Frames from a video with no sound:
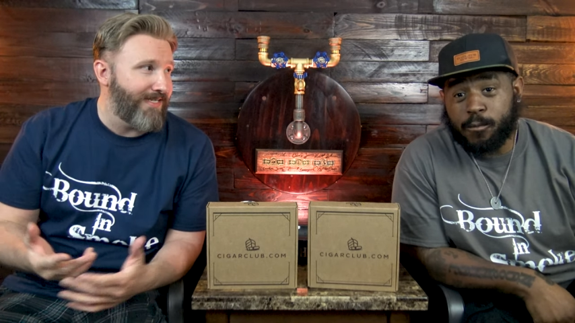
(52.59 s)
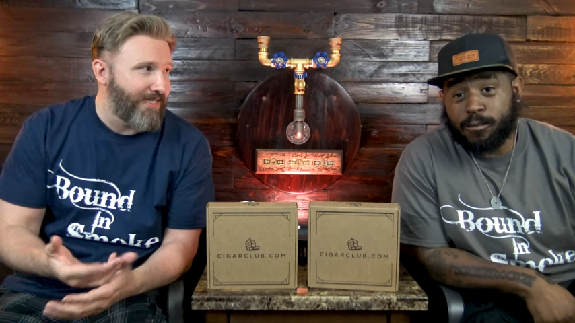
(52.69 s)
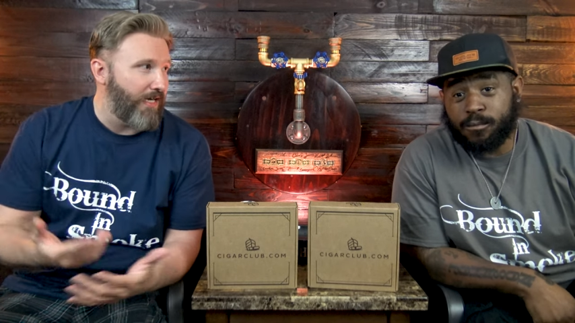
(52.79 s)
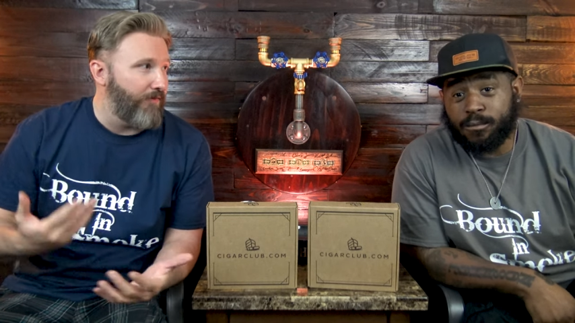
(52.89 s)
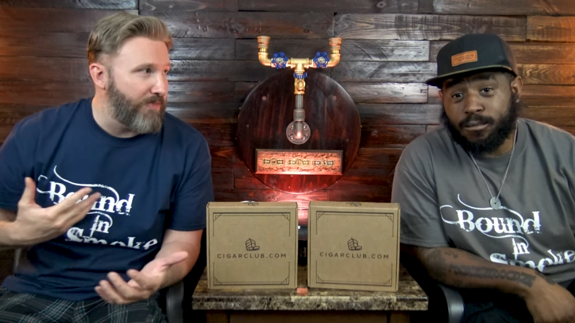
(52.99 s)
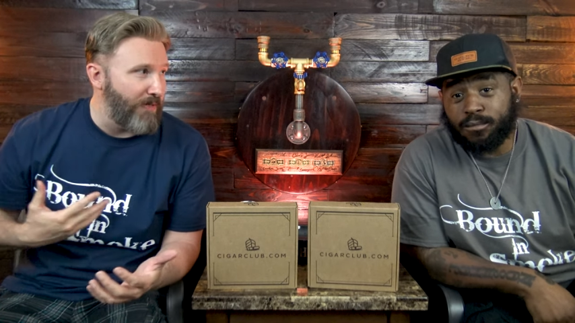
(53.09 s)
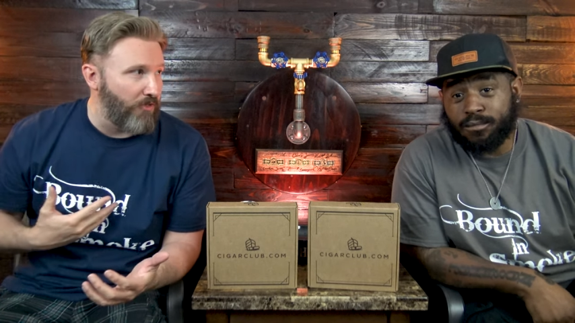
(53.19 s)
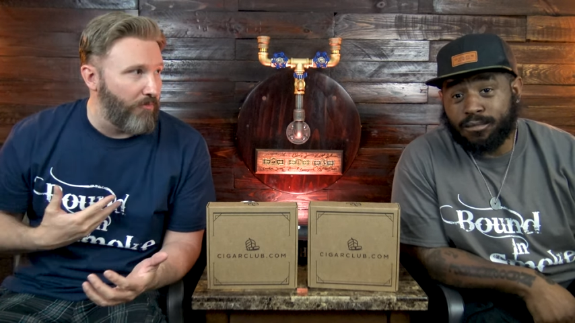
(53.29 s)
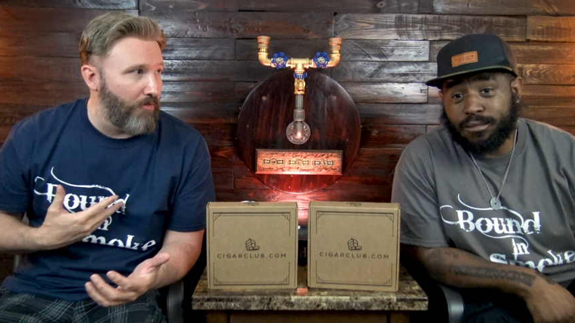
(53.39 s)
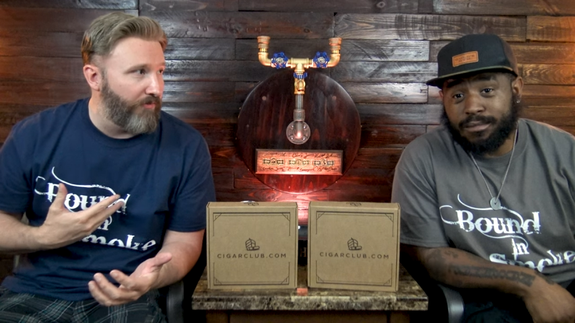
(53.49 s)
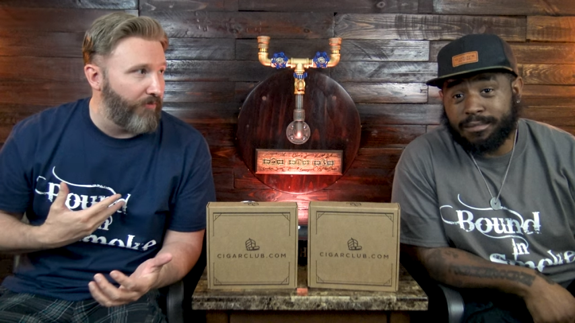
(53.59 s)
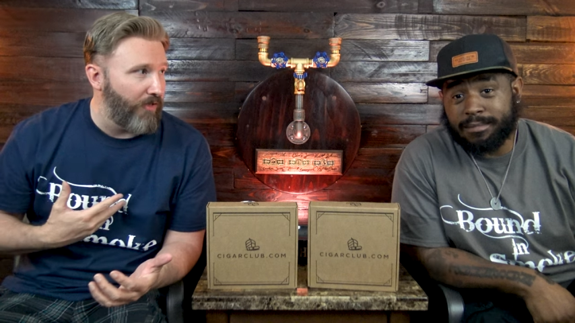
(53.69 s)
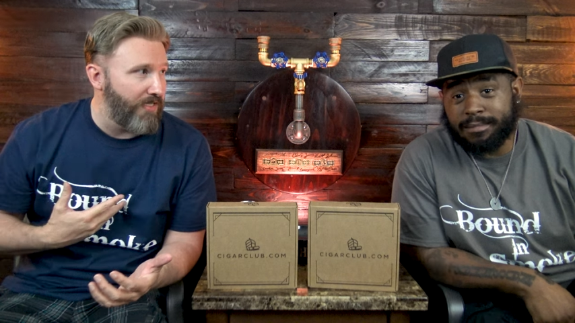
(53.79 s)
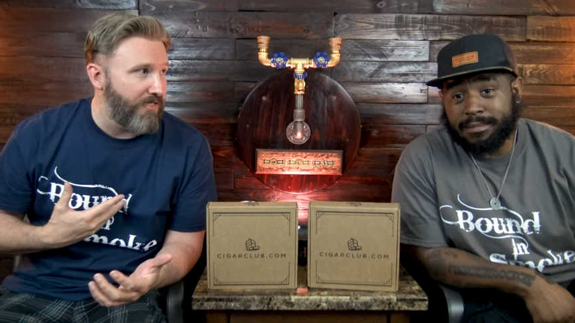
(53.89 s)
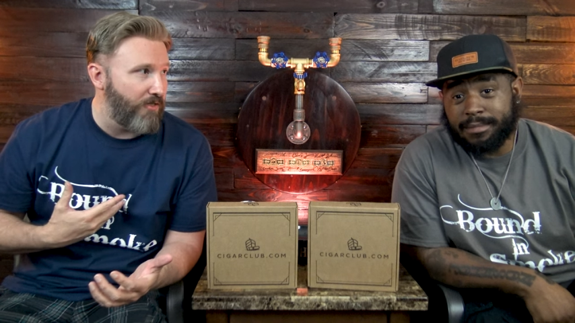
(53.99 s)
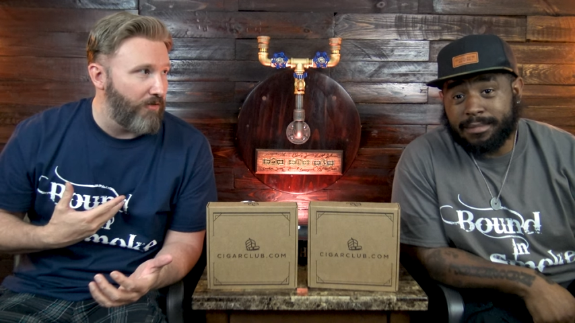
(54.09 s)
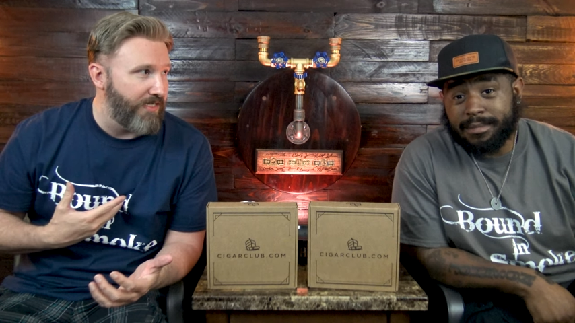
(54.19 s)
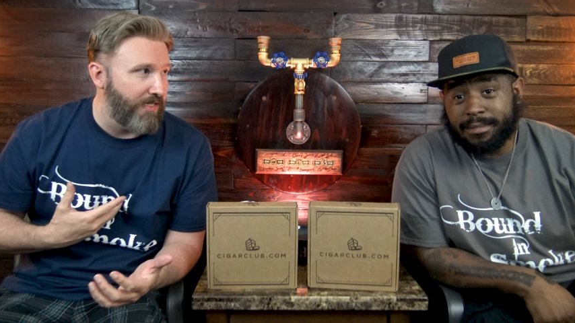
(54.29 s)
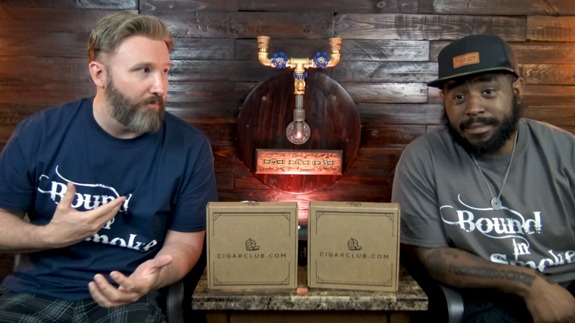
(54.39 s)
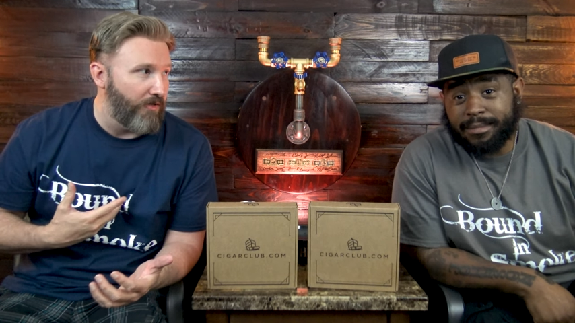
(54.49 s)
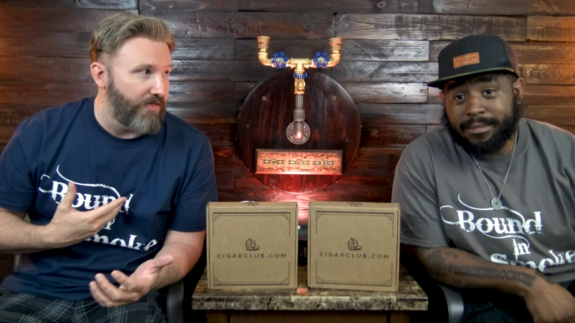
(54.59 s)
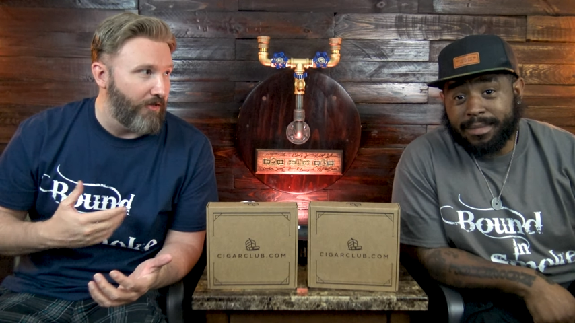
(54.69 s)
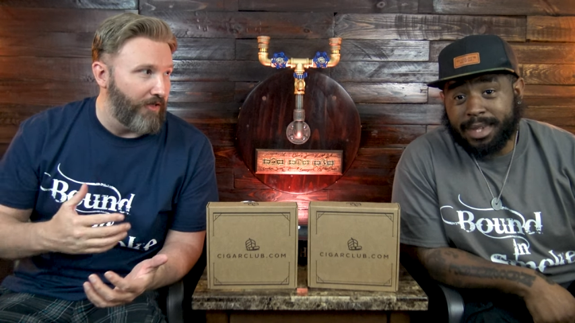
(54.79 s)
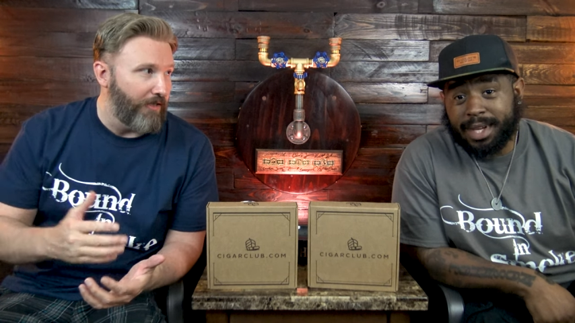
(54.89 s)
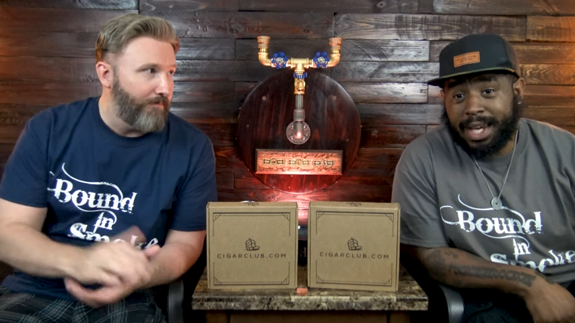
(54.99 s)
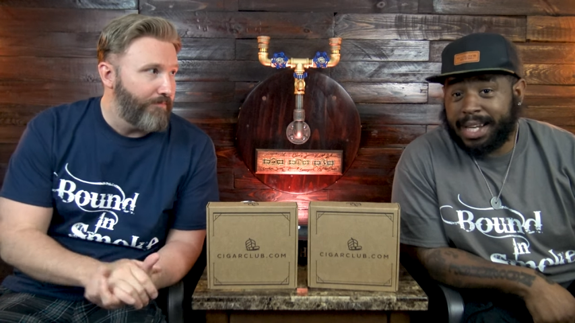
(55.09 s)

Speaker 1: And this is kind of a special moment for us too, isn't it, Brother Stogie?